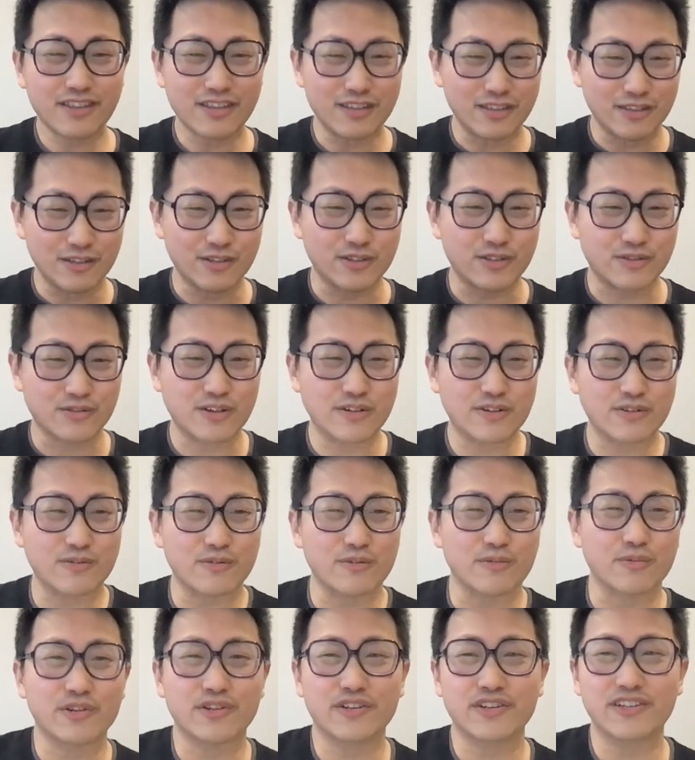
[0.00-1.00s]
you started
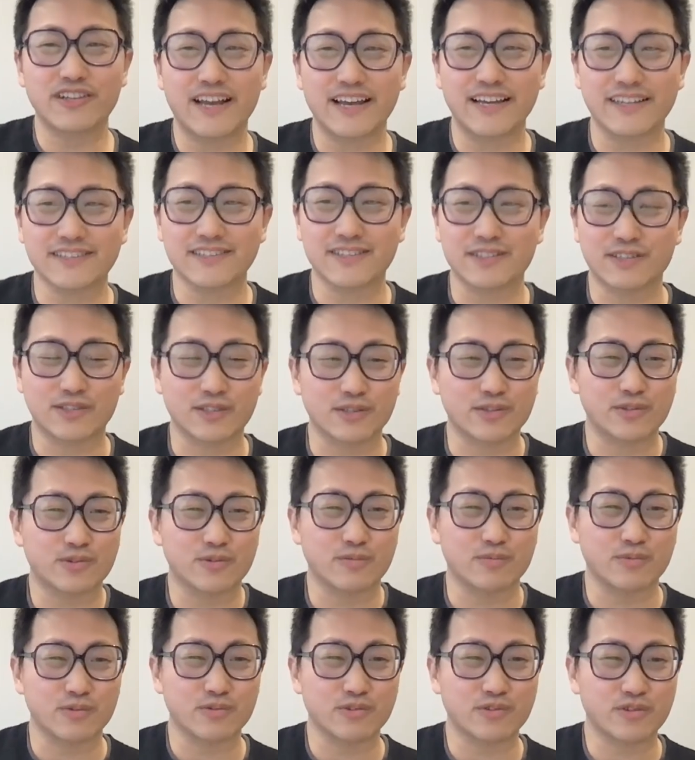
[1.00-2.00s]
to realize
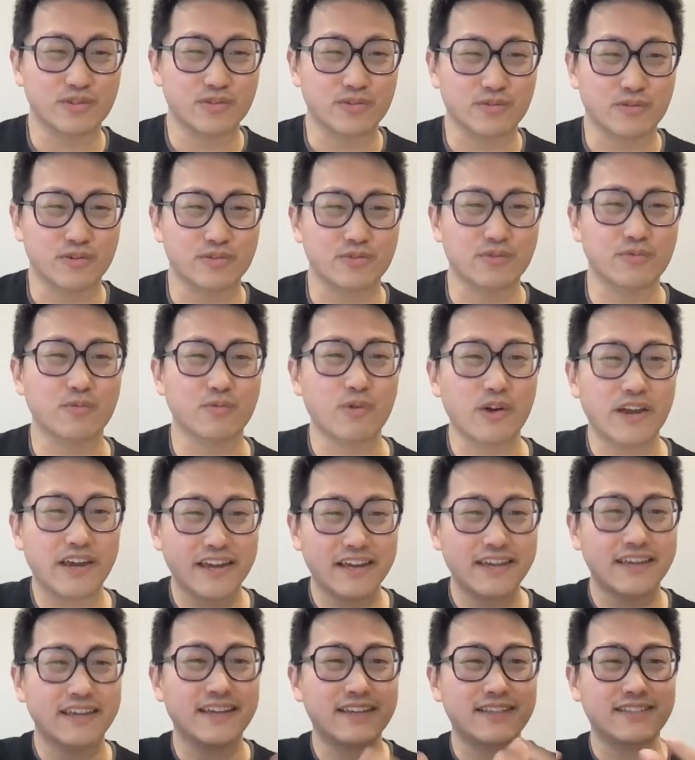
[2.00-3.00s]
distribution, or the
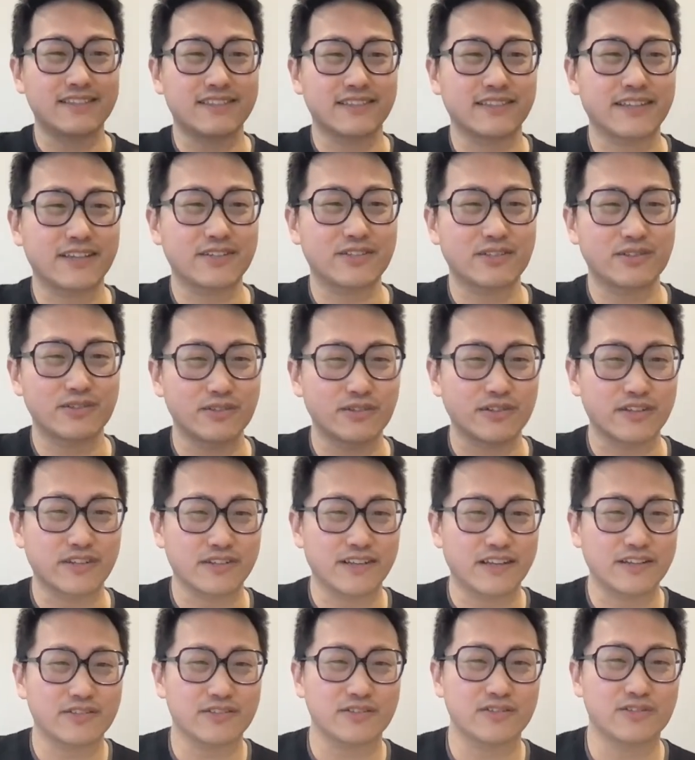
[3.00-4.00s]
way to get
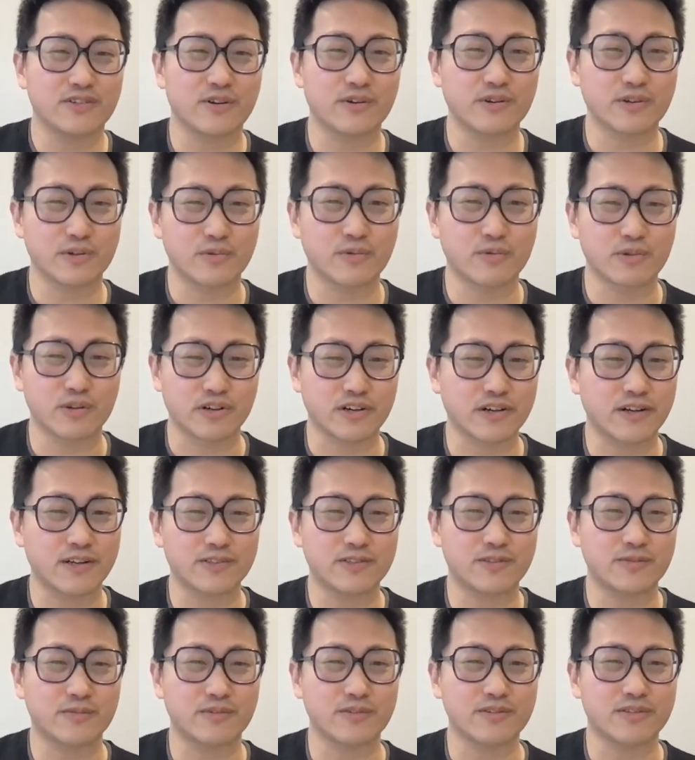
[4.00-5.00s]
to know who your
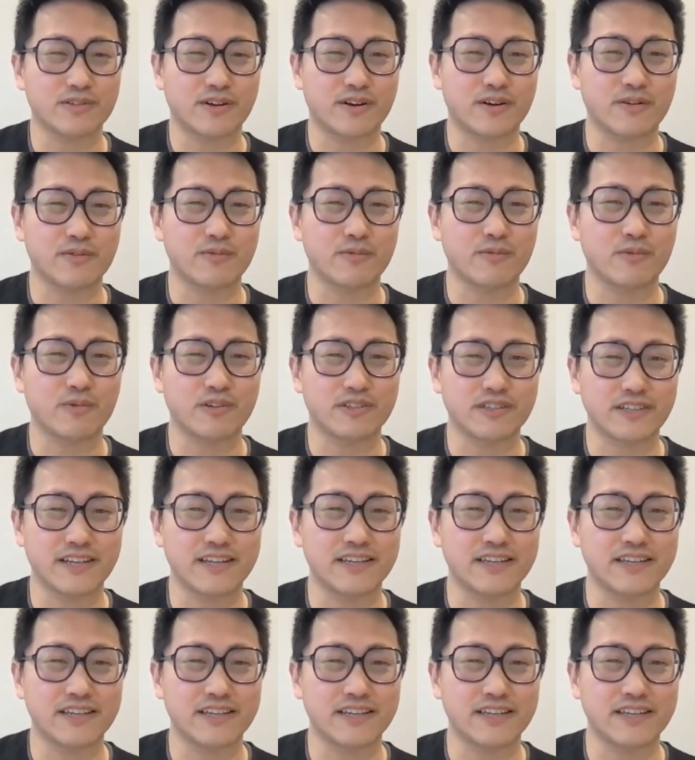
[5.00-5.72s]
customers are, what do they